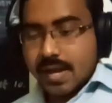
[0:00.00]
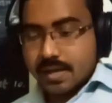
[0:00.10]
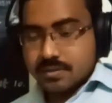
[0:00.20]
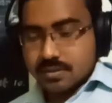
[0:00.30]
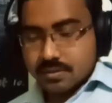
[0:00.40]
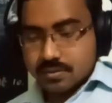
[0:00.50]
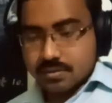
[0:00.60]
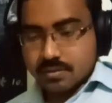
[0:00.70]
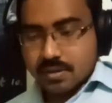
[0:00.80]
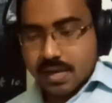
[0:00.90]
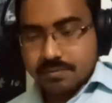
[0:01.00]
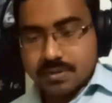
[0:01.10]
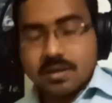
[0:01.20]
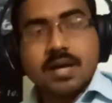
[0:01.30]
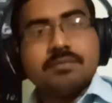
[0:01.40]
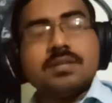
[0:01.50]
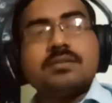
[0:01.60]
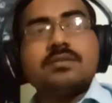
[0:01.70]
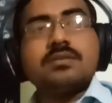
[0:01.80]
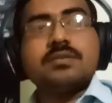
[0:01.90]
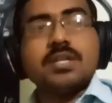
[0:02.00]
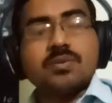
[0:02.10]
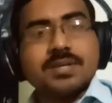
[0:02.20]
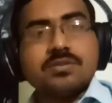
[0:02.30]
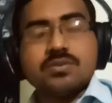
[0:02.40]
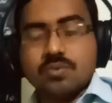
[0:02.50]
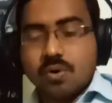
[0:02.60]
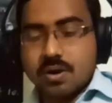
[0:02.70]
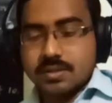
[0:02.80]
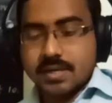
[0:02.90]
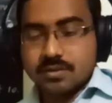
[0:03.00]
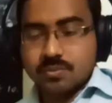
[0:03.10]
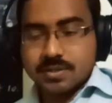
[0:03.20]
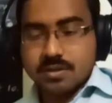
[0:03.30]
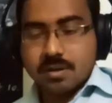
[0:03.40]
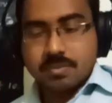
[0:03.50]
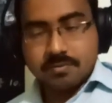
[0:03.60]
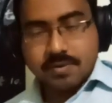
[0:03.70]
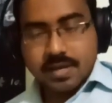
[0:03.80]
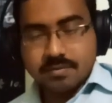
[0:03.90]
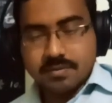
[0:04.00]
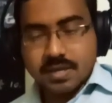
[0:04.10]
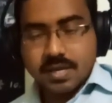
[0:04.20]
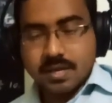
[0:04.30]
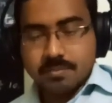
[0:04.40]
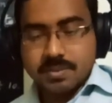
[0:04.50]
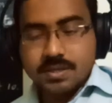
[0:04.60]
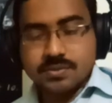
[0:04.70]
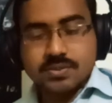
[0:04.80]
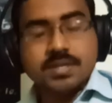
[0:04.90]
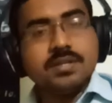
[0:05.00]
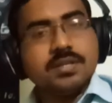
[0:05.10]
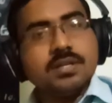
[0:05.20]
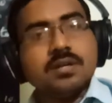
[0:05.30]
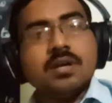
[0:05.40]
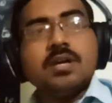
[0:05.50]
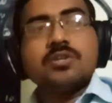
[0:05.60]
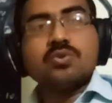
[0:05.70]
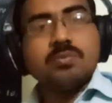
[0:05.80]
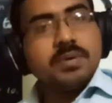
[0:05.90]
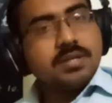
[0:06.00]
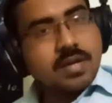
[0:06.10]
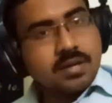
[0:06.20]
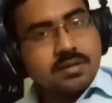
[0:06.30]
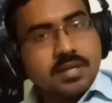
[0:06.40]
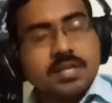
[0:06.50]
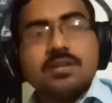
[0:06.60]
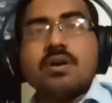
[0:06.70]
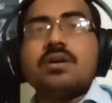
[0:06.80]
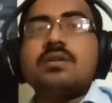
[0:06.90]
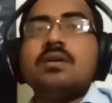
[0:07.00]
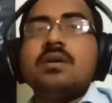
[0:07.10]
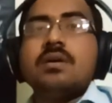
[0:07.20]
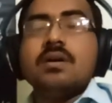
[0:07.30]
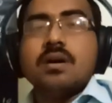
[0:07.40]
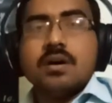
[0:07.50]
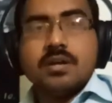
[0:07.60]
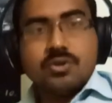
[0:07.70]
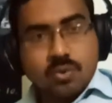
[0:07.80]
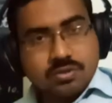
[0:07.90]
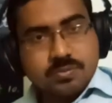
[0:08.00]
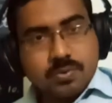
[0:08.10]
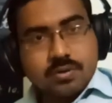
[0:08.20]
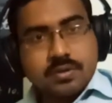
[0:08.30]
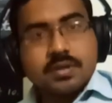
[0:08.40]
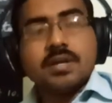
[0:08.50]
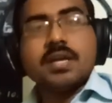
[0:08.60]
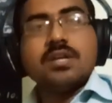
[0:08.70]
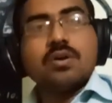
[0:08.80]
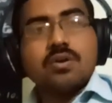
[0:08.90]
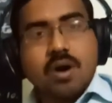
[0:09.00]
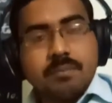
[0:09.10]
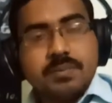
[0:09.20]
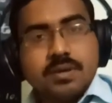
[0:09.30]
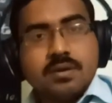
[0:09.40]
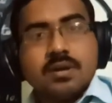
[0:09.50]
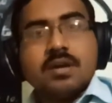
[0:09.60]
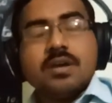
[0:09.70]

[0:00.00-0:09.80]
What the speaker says: and I will request you all that question number 5 A, B, C, D should be done in your notebook, in your copy.